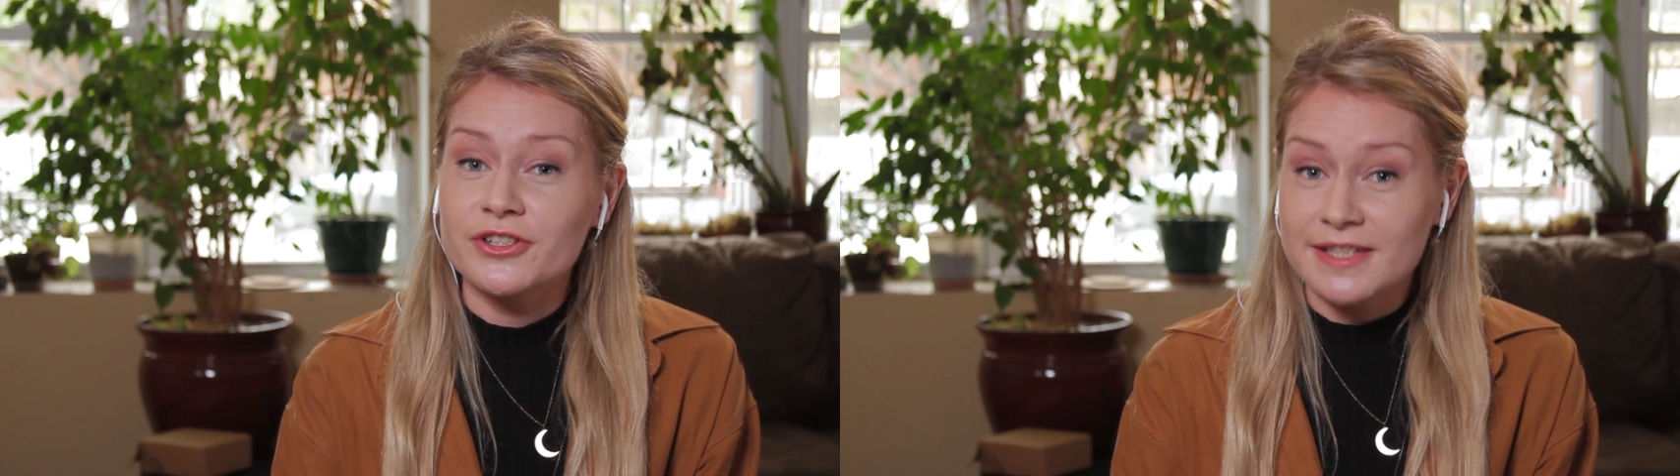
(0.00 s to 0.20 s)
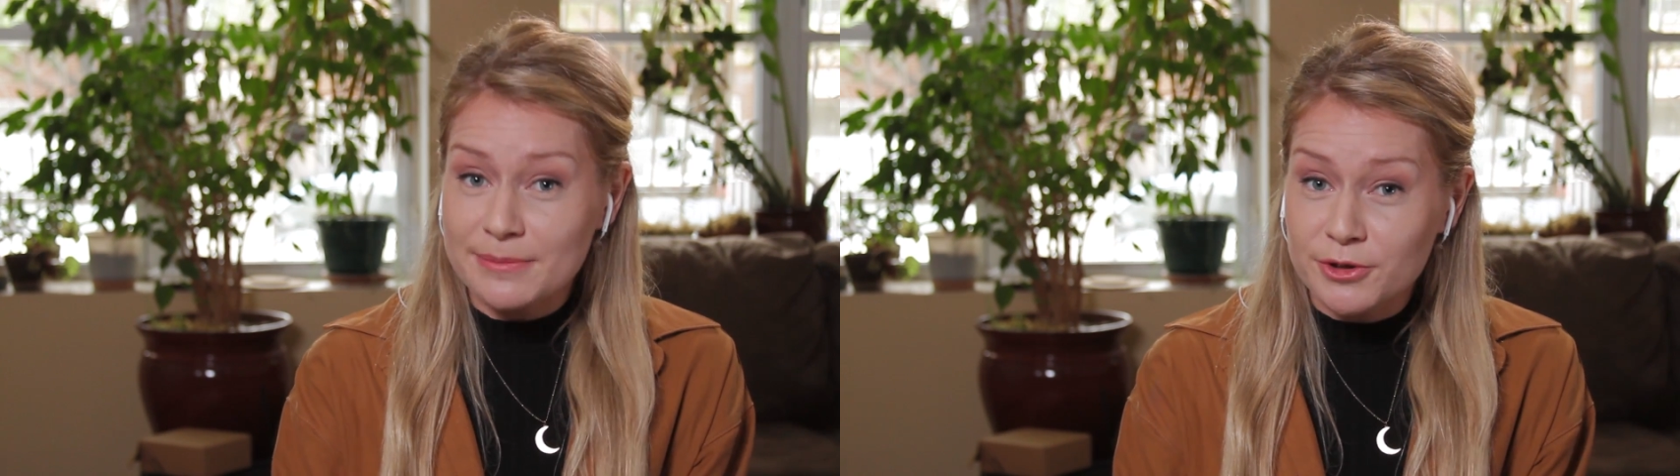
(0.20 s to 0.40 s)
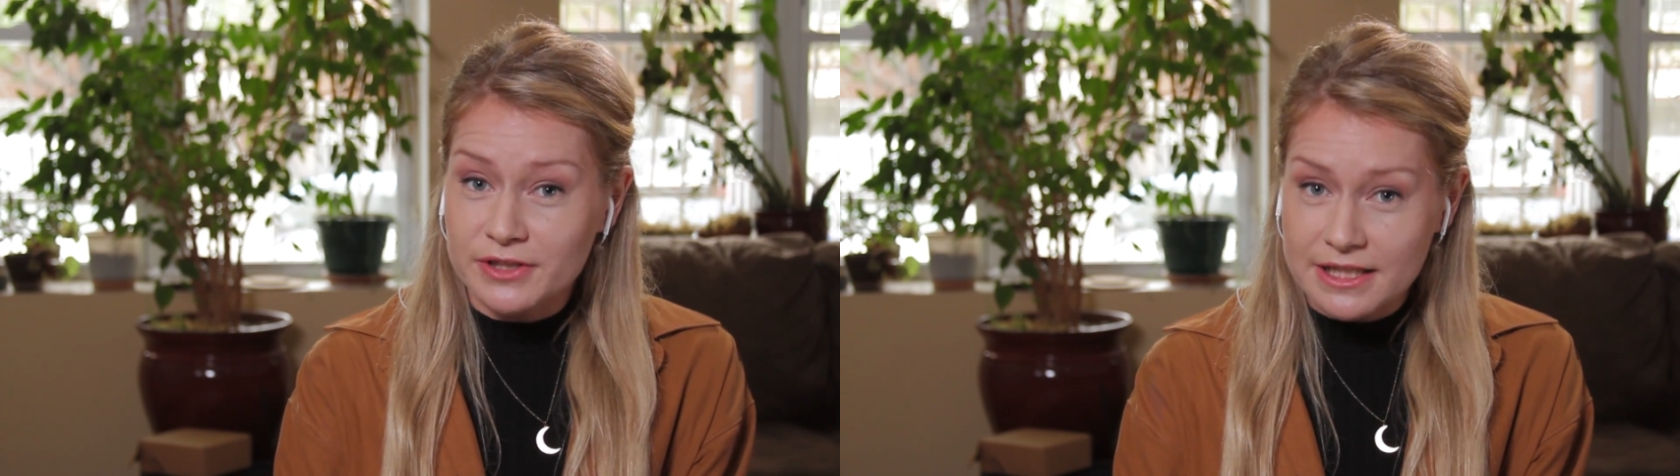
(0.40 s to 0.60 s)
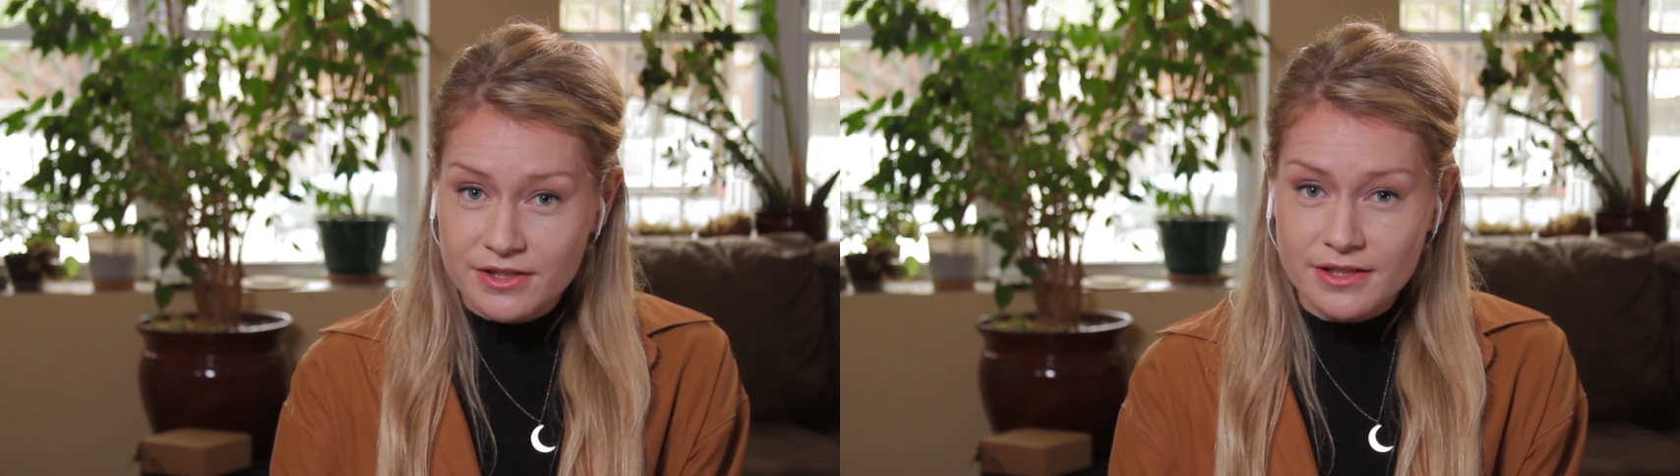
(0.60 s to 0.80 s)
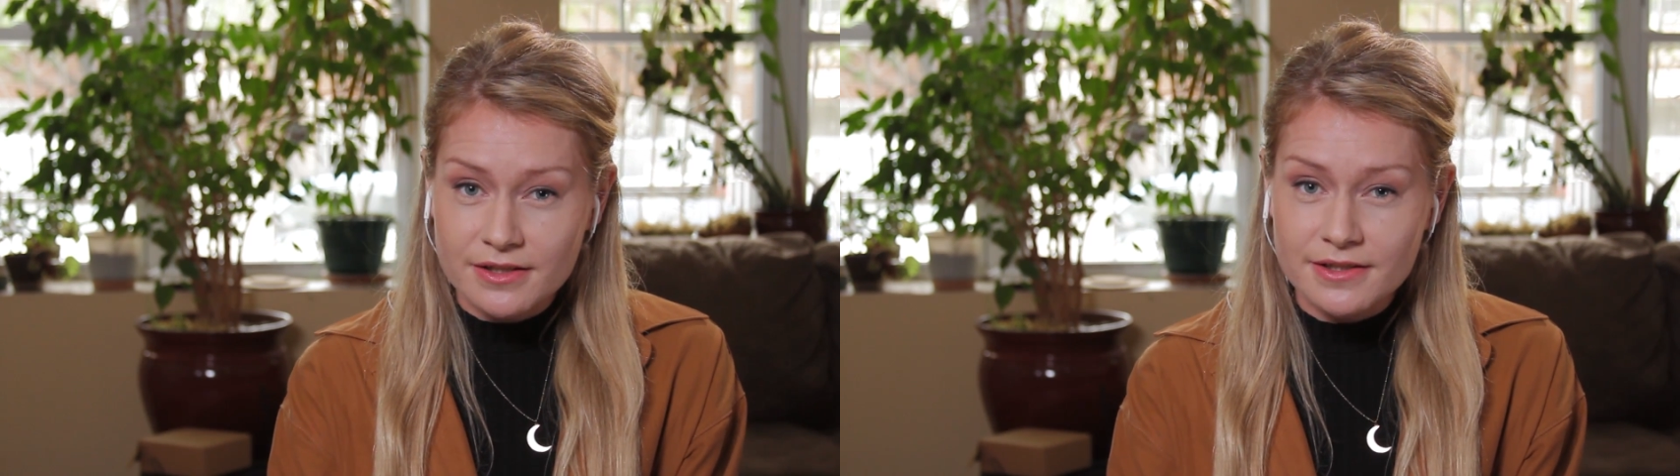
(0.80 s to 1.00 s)

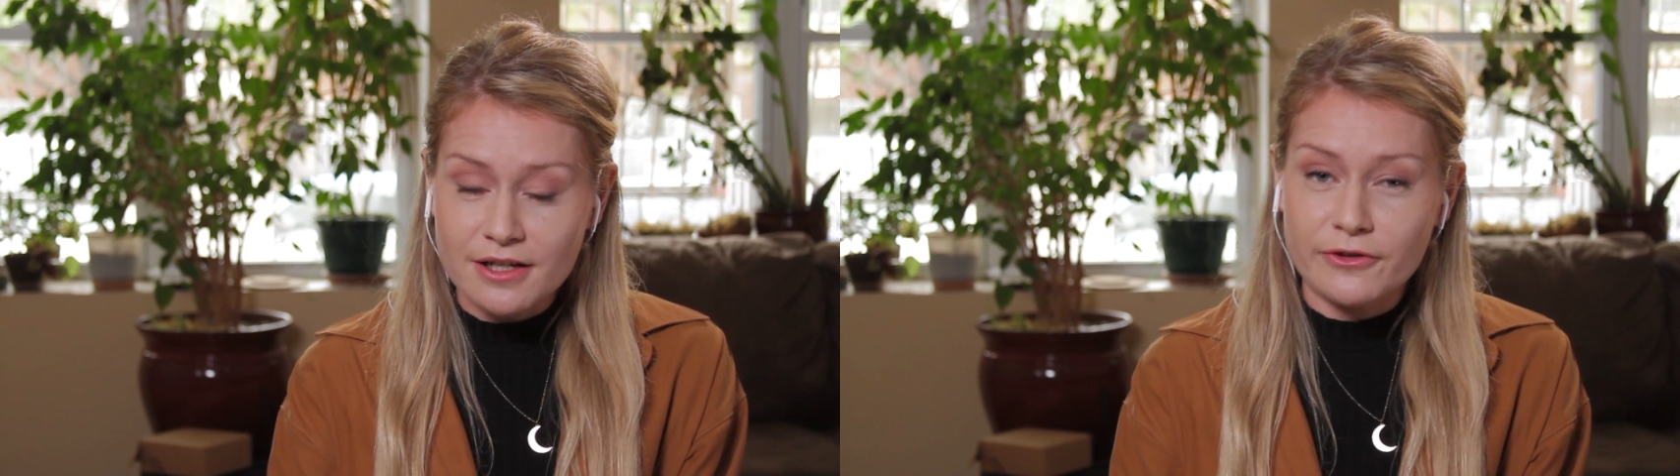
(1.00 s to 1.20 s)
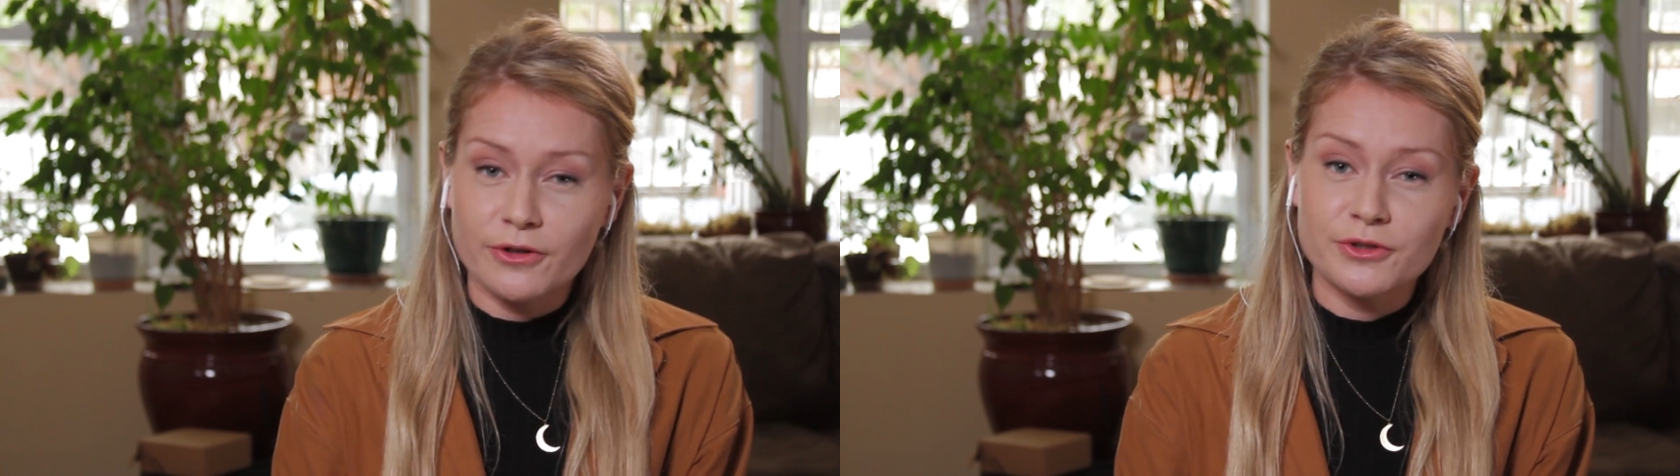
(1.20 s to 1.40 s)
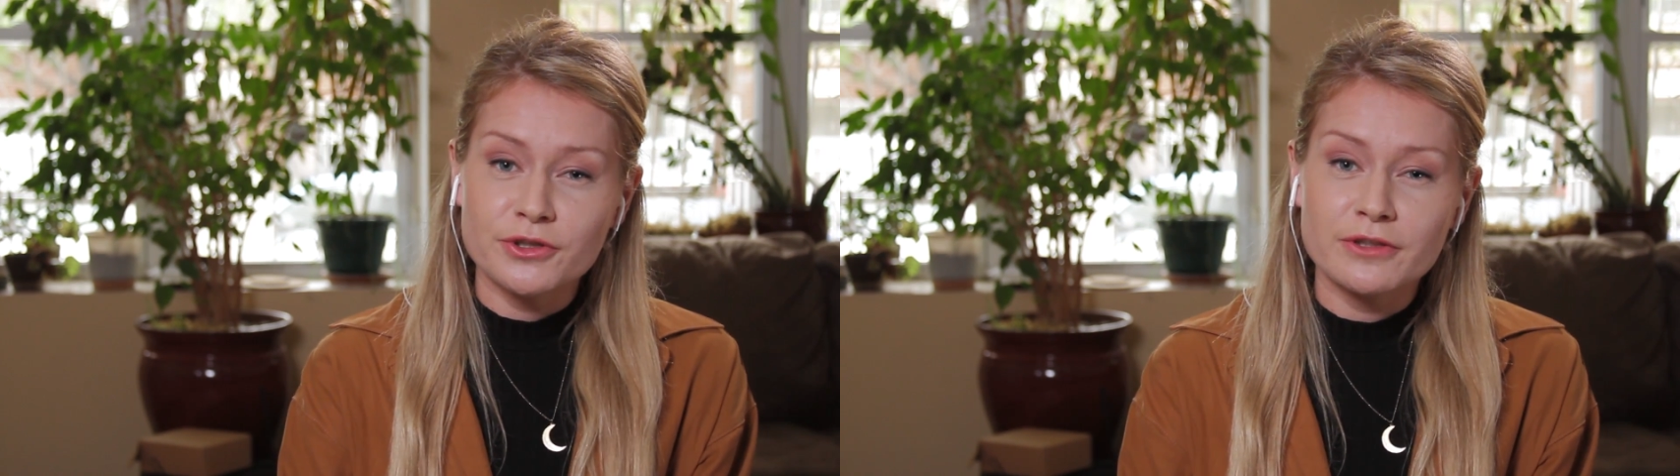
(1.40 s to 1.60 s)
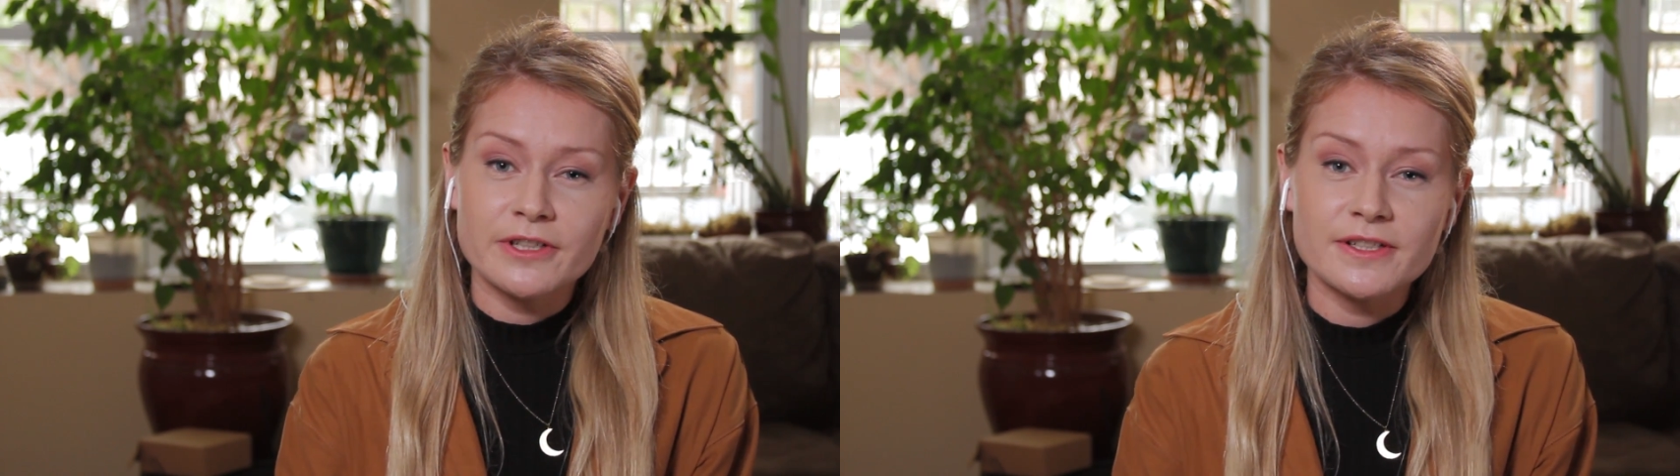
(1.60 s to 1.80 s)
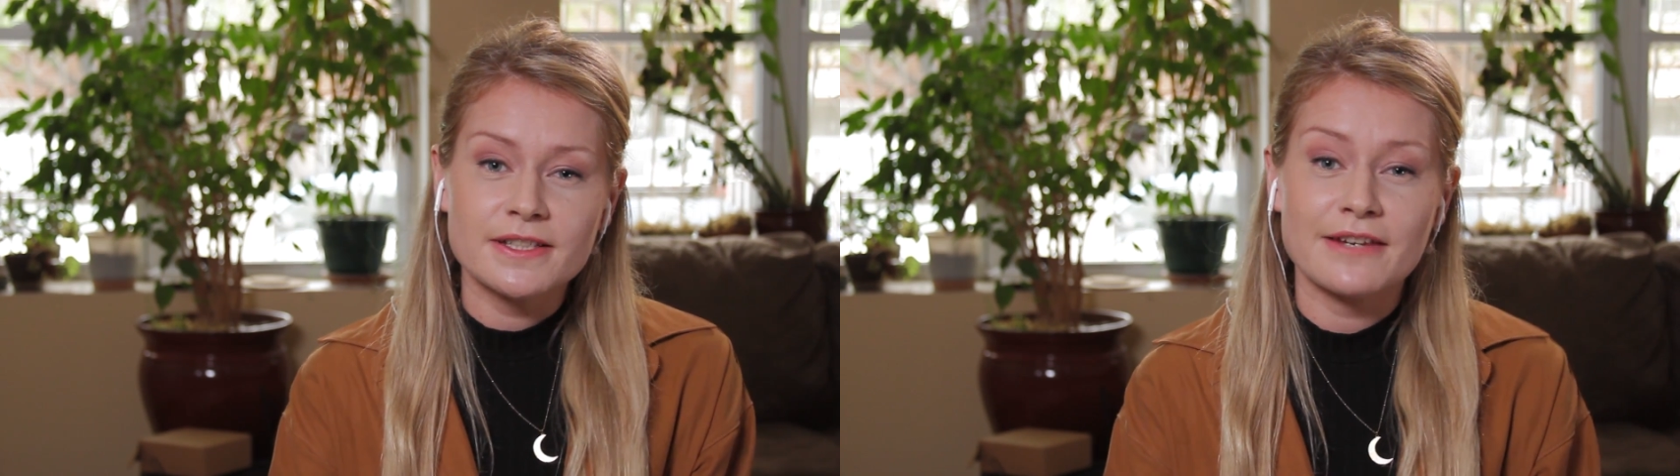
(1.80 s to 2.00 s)
simulations of our own
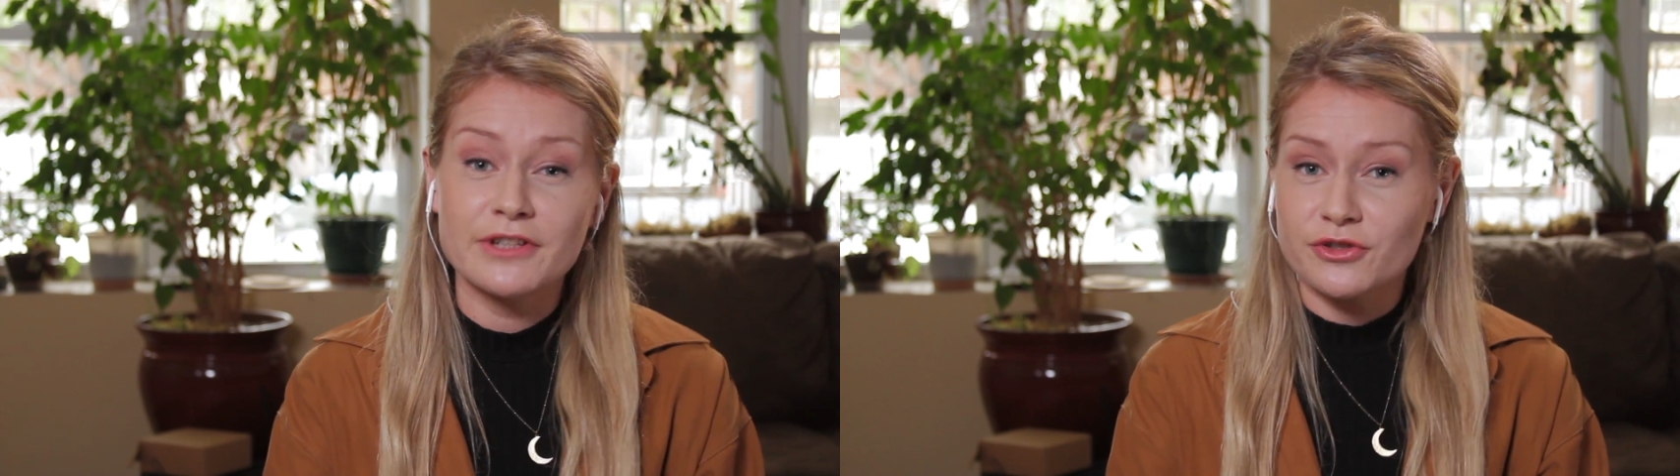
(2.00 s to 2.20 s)
universe have